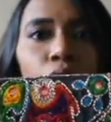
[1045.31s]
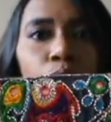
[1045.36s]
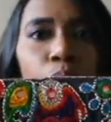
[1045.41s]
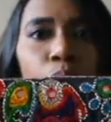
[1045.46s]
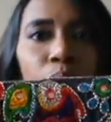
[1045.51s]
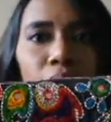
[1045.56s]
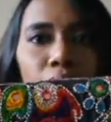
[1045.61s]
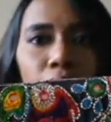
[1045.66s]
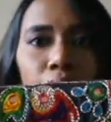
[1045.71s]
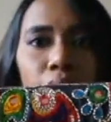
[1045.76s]

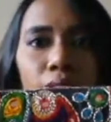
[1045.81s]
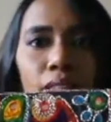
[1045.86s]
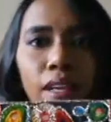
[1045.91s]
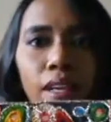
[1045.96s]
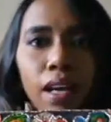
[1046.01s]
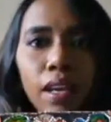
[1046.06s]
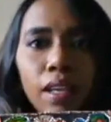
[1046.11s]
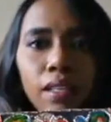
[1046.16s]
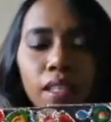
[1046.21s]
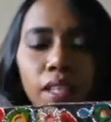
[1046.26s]
rupees,
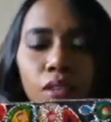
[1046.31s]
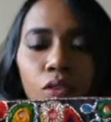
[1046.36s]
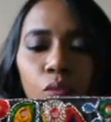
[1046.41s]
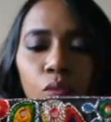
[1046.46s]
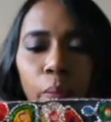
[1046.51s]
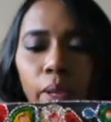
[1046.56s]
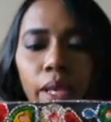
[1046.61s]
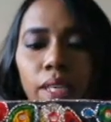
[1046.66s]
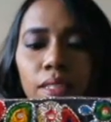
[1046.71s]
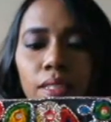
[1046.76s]
Indian
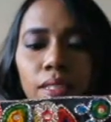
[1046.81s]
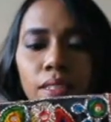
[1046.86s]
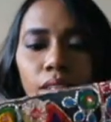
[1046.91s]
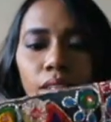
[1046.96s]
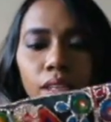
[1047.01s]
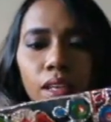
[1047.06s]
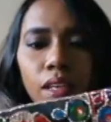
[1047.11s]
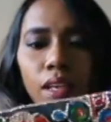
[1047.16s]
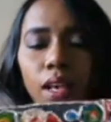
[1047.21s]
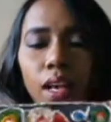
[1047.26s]
rupees.
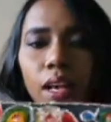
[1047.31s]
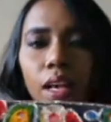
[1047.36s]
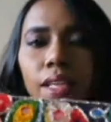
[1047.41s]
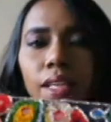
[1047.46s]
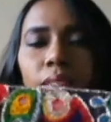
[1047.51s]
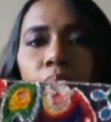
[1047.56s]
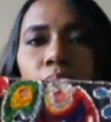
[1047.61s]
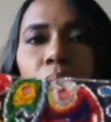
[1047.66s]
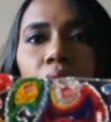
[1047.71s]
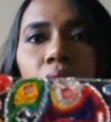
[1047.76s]

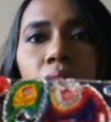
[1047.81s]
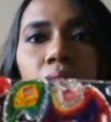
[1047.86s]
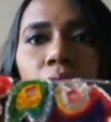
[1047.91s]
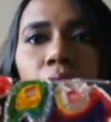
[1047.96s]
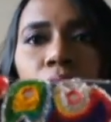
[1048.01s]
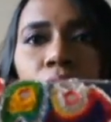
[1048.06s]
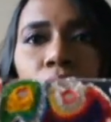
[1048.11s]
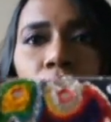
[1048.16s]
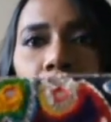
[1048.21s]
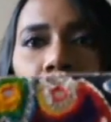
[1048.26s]
But it's a
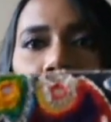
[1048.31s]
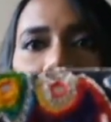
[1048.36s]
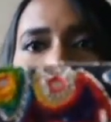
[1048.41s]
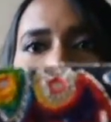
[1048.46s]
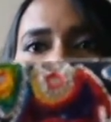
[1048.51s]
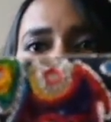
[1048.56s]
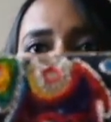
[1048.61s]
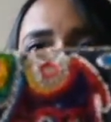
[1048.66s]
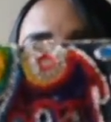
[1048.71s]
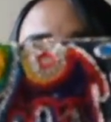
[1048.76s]
very,
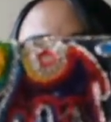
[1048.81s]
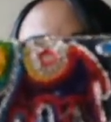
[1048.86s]
very